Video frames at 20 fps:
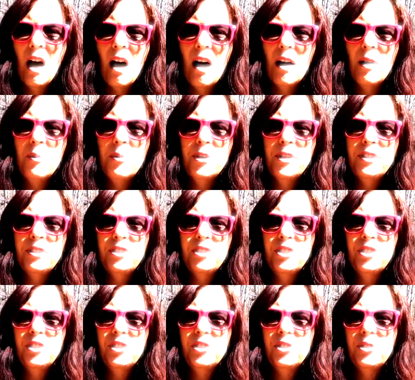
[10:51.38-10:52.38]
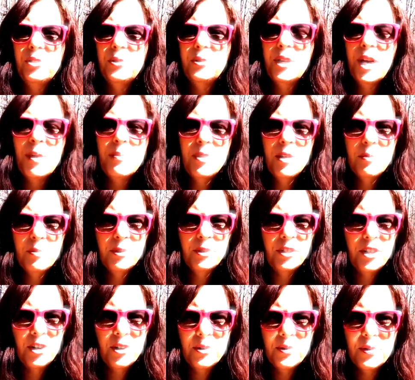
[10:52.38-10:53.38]
I want to let people
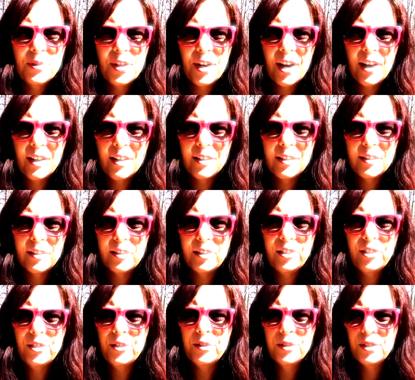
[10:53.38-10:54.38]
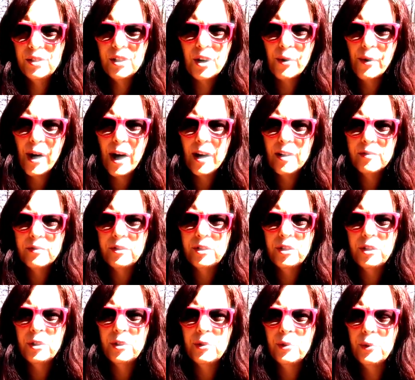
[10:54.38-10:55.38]
know that you don't have
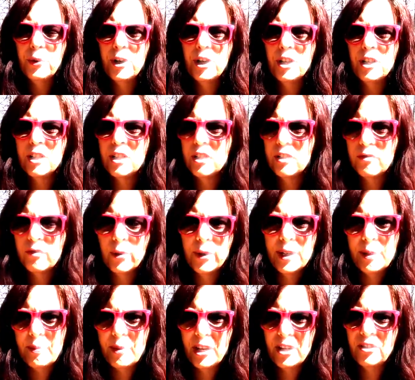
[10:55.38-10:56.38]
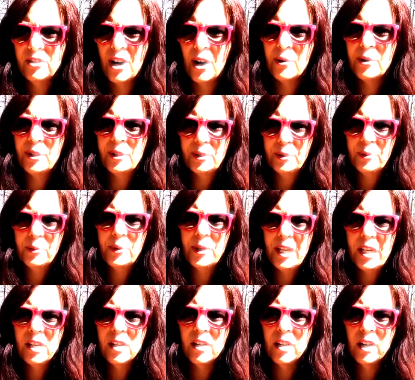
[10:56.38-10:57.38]
to work 40+ hours a
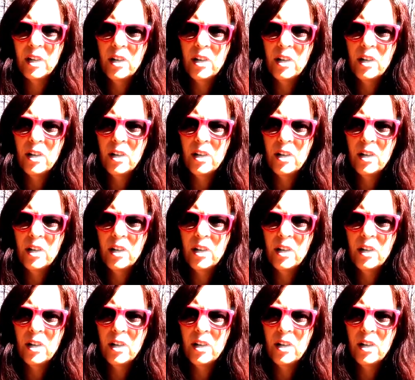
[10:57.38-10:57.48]
week